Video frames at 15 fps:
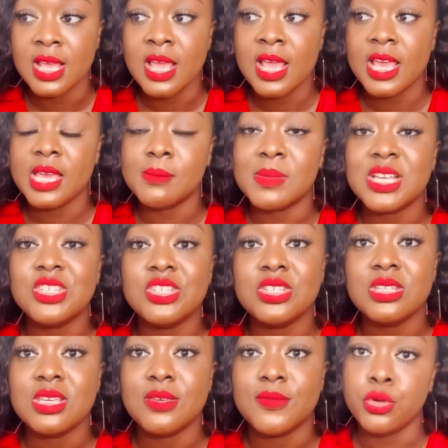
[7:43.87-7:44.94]
imagine
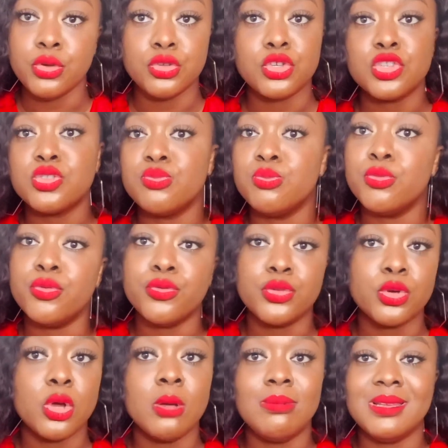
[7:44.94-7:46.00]
if you just moved, got
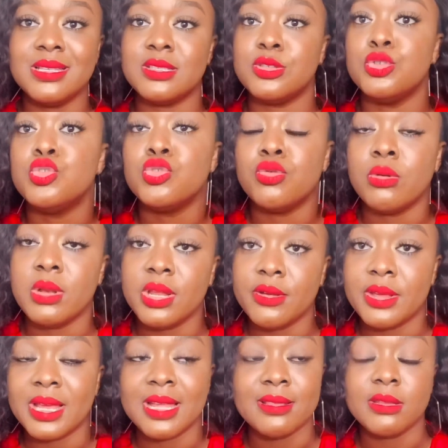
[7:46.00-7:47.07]
a place in Surulere,
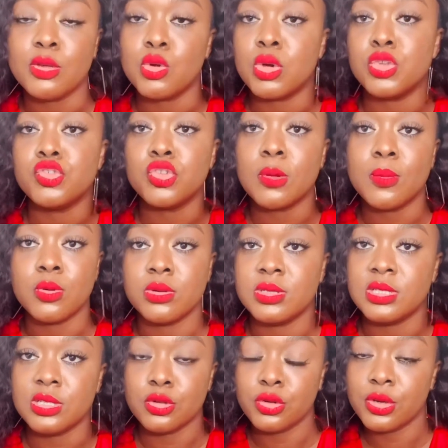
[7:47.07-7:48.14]
and then you're job
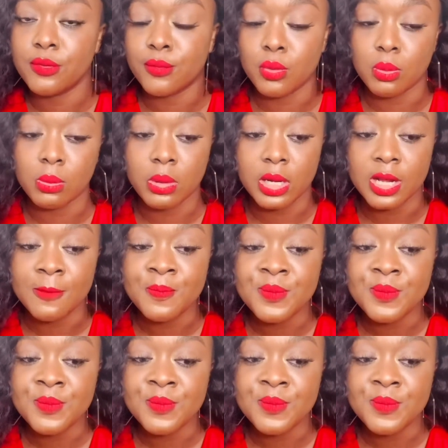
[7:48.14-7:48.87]
hunting, looking for work,